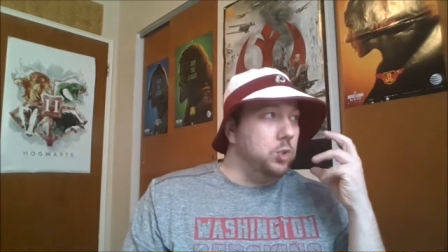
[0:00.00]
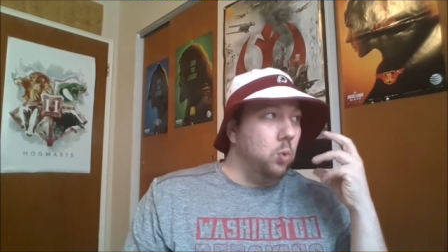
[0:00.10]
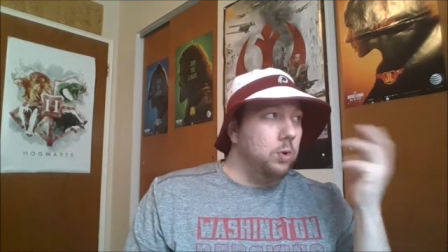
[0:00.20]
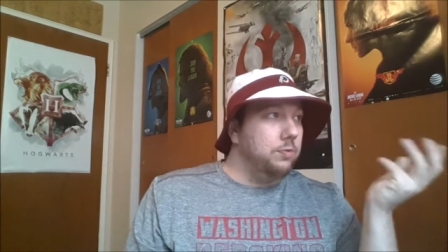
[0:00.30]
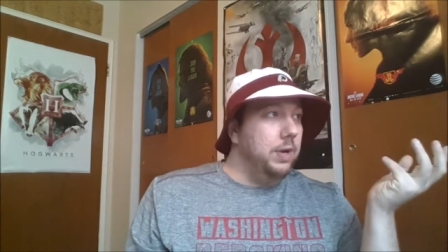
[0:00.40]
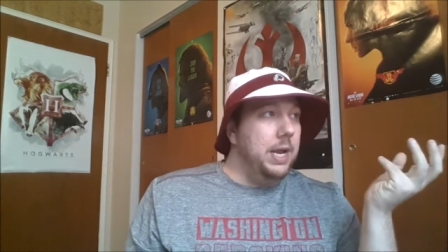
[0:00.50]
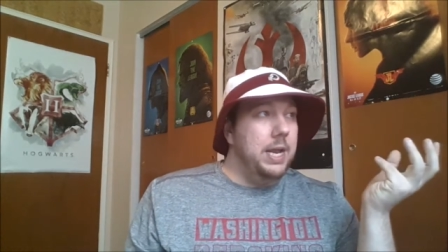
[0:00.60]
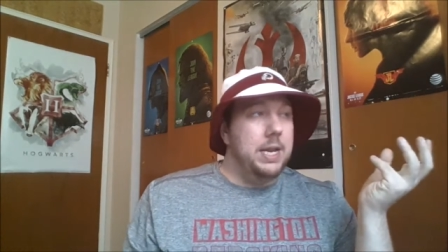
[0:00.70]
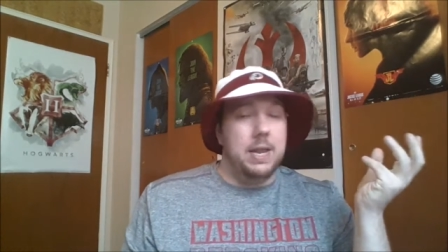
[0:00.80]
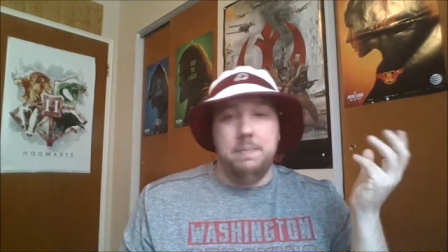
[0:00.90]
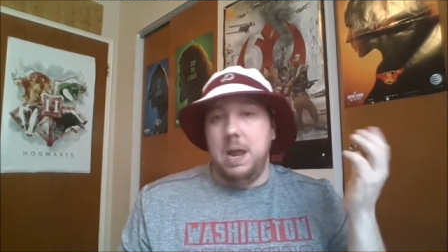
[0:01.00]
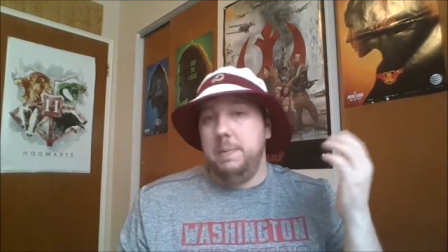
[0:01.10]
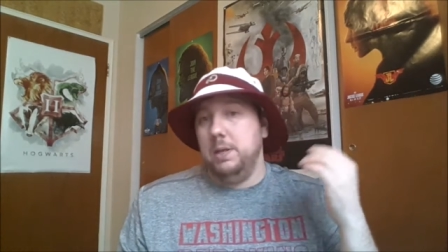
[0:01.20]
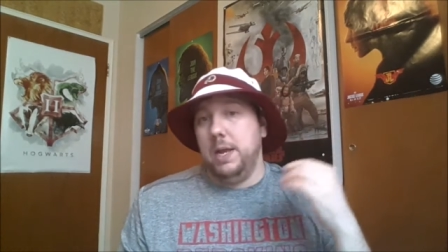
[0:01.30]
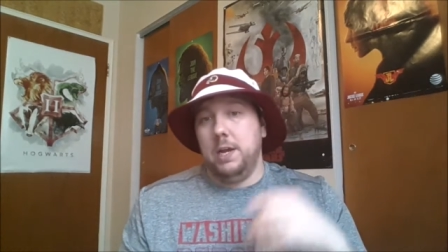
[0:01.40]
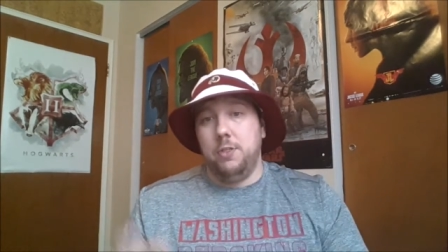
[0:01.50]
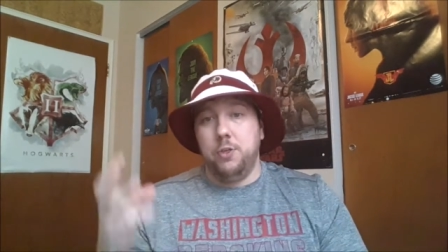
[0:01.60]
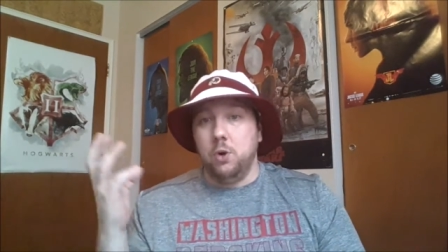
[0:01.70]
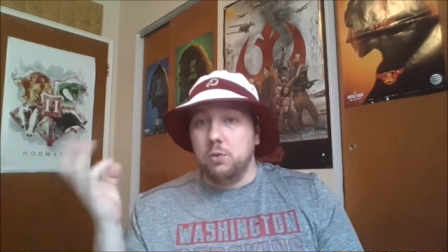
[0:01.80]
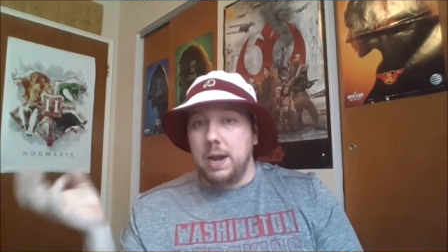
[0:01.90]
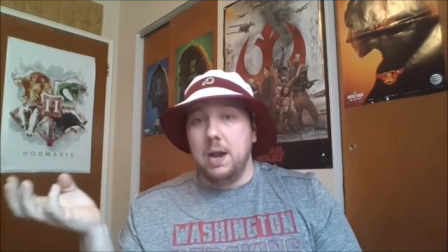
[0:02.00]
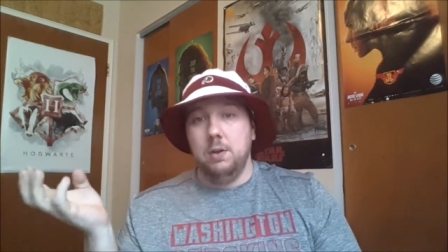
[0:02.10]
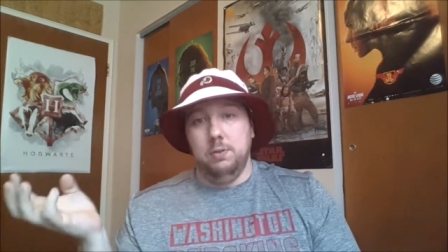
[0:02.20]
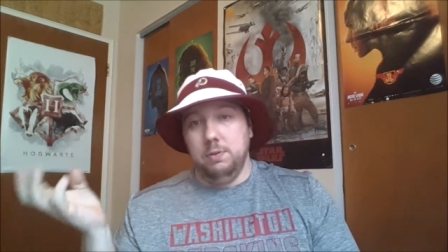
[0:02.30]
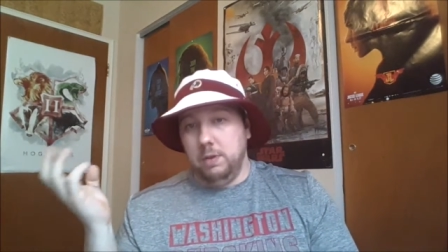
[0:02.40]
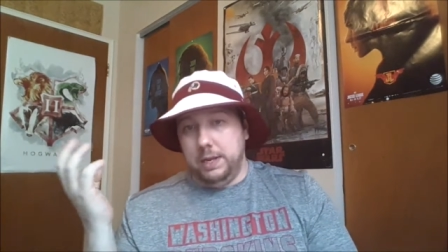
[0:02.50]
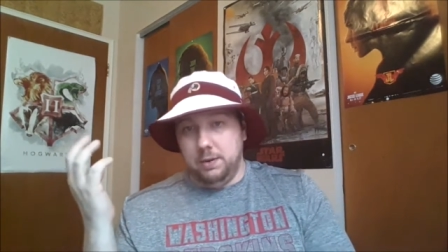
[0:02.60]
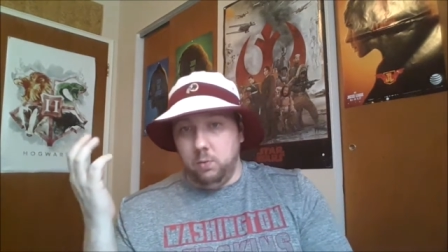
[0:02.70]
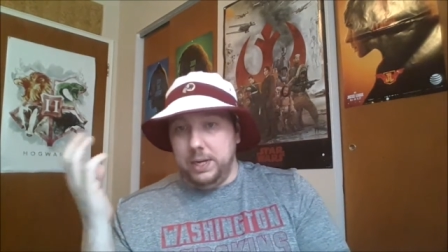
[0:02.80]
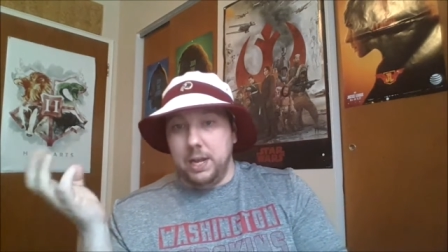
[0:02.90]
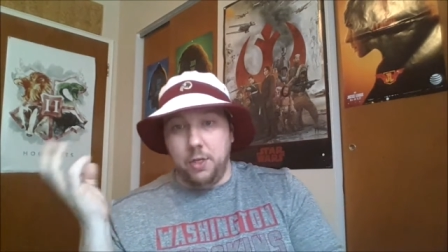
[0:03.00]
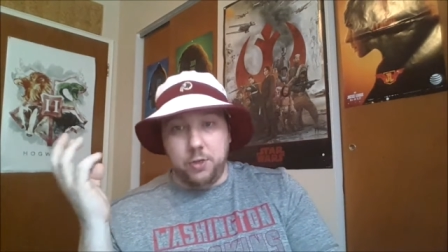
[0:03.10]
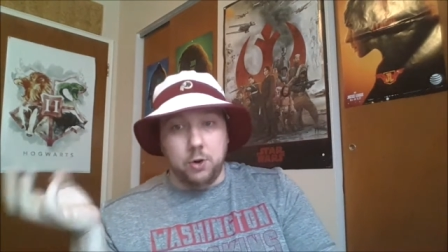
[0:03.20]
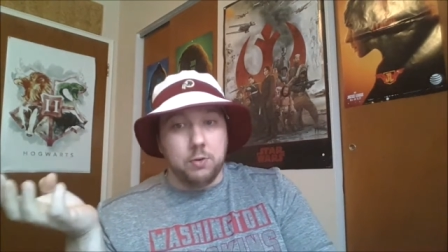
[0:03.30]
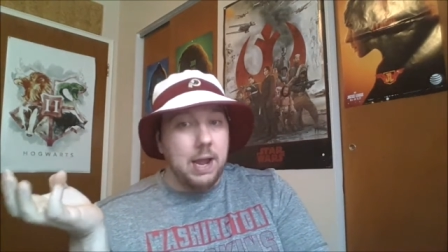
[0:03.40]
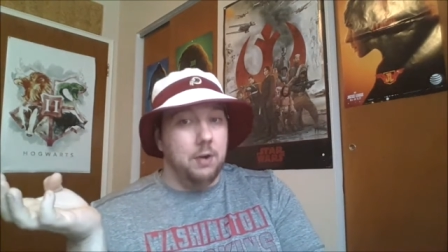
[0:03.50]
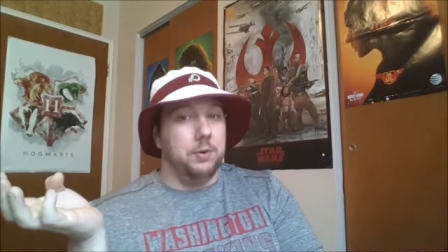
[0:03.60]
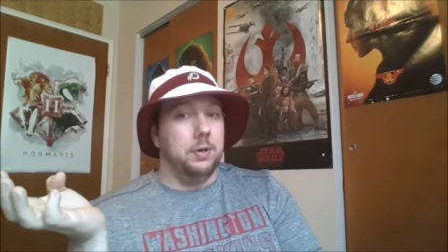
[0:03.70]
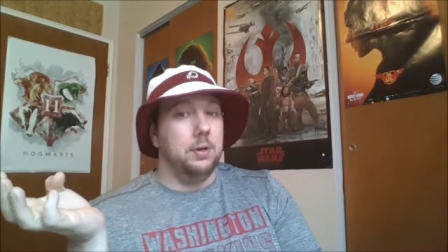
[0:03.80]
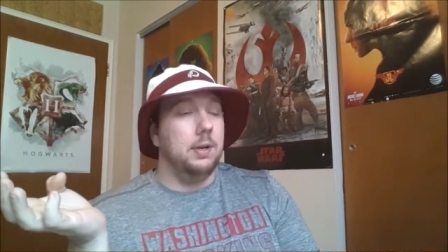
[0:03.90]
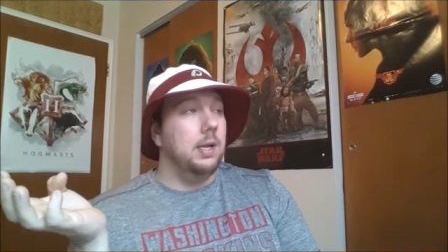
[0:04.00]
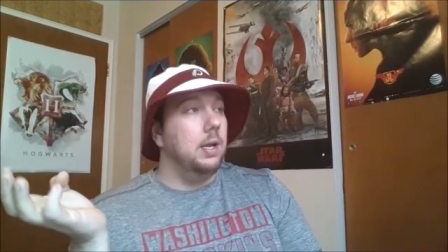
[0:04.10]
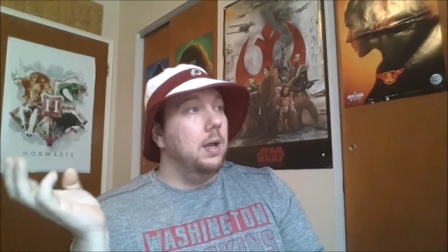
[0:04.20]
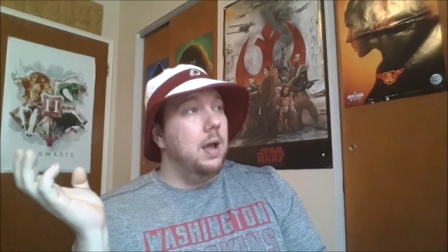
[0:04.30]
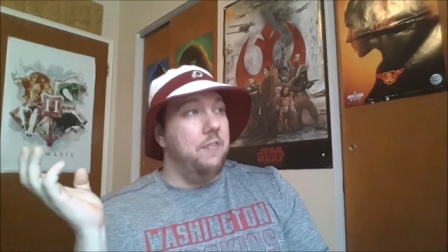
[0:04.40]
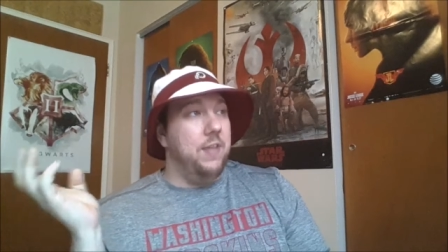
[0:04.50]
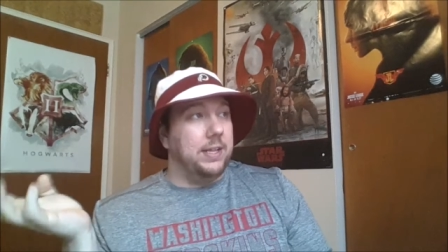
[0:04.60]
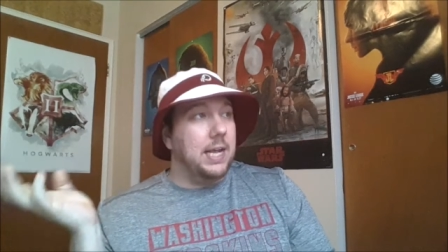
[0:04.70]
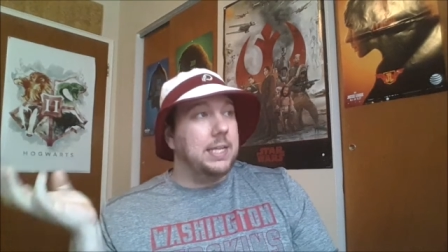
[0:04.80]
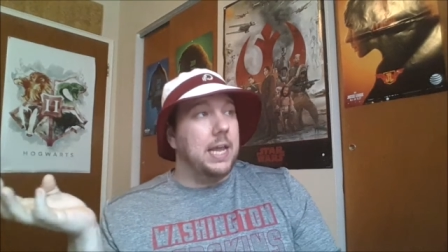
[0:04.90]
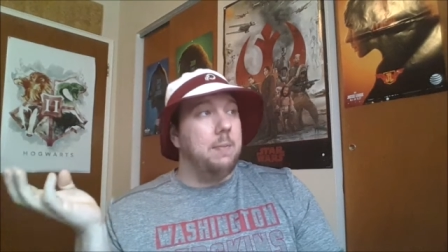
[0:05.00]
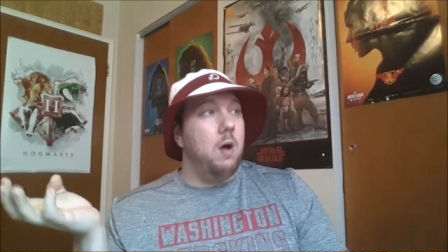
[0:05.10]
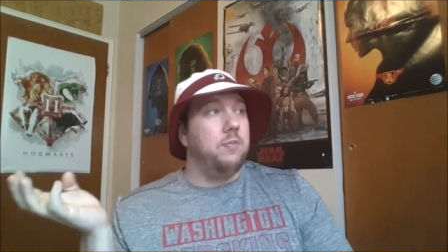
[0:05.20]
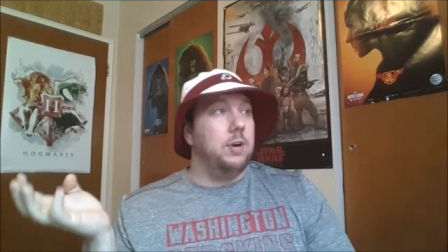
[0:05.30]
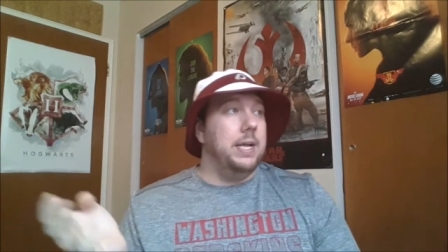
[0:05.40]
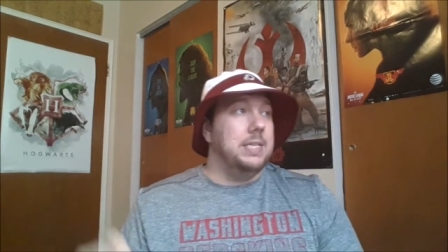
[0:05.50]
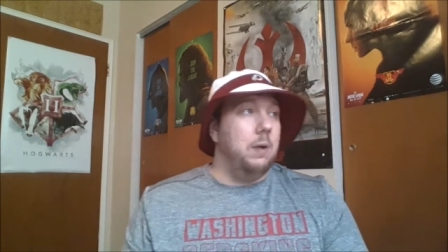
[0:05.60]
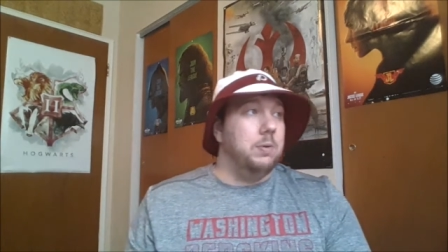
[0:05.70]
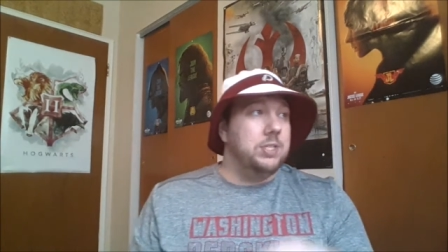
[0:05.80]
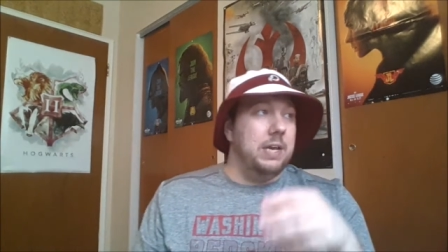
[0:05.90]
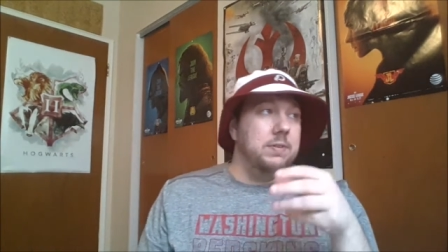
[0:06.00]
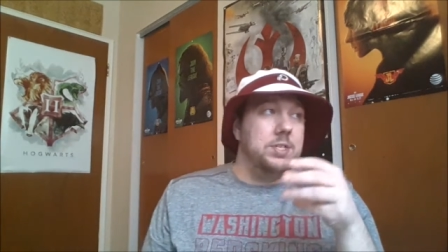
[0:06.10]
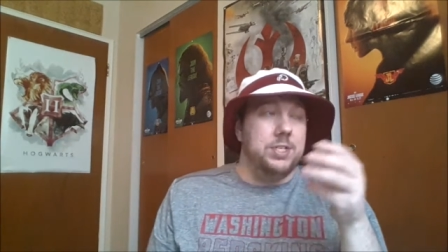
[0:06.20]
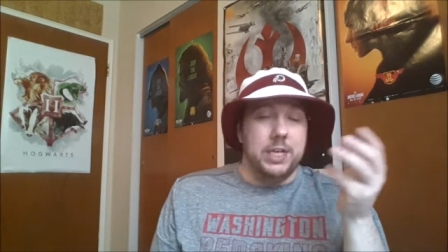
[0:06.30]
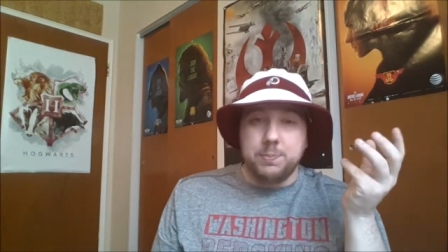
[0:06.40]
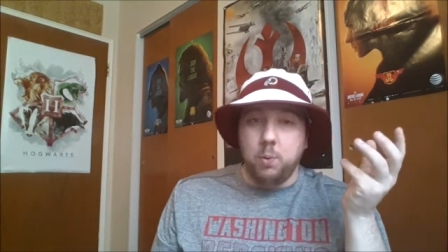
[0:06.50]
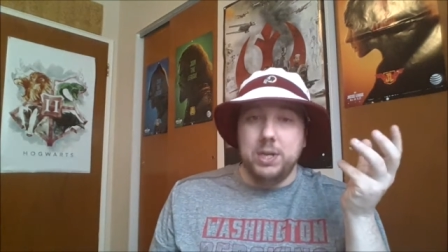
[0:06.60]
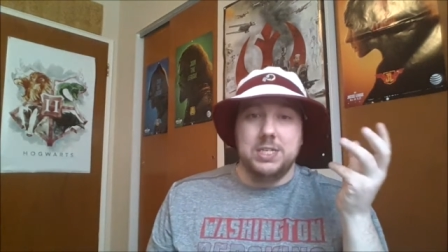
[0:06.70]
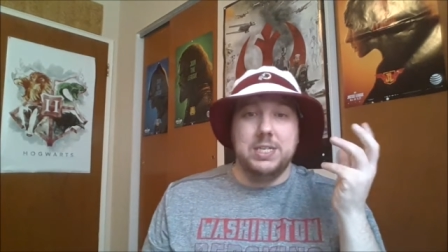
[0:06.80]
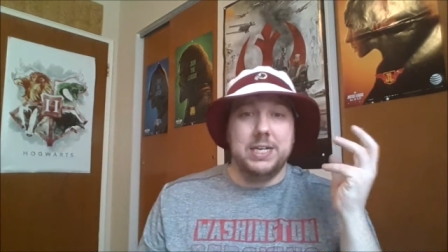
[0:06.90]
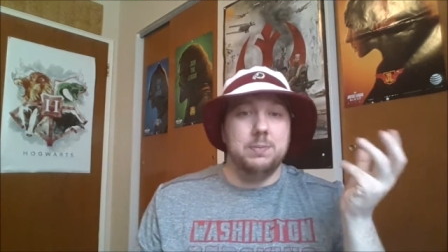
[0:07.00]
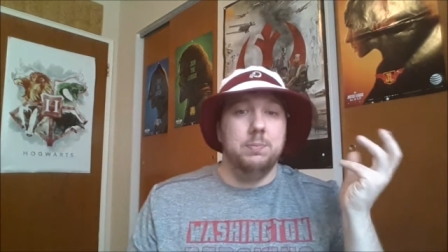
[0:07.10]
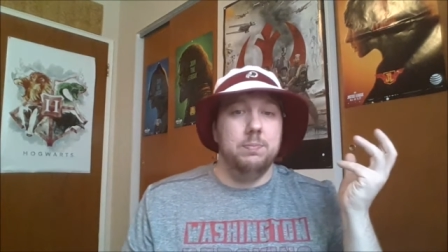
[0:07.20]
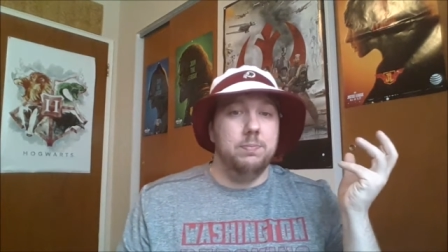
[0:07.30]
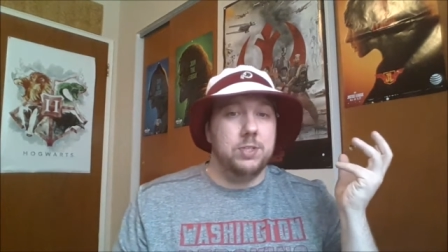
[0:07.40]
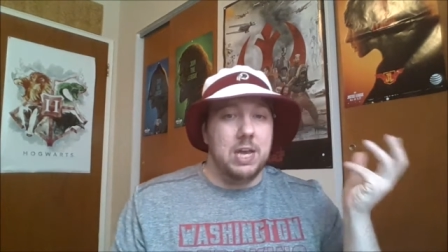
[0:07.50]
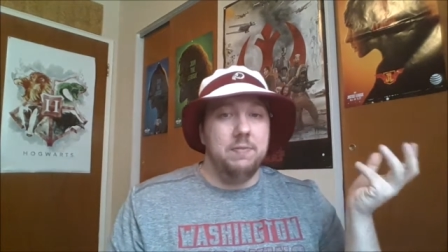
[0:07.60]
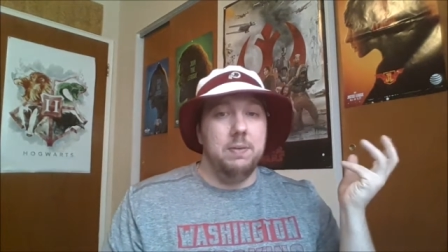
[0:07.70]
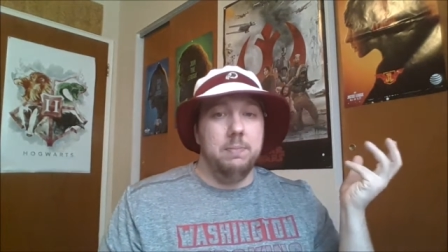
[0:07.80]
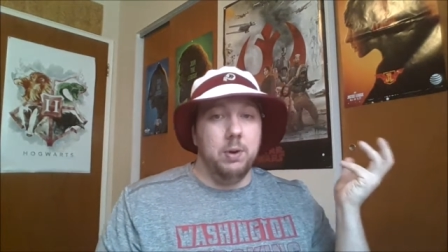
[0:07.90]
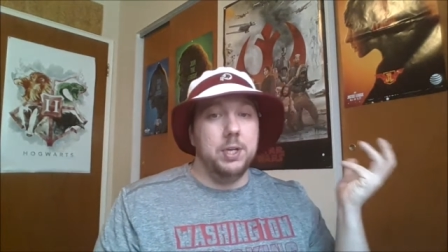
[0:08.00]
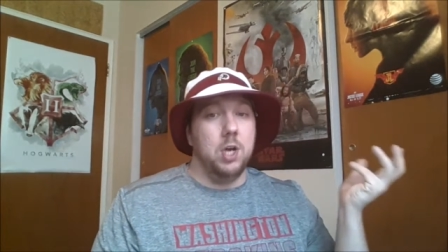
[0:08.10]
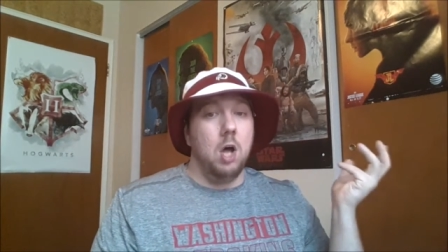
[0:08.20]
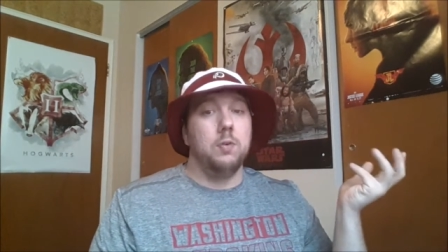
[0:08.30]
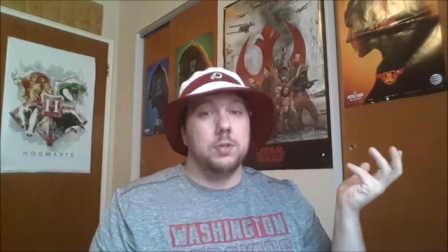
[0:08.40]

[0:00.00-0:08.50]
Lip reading: Jordan Reed and maybe like a third round, like we get a third rounder, I think they can take him off our hands. That would save us $6.67 million.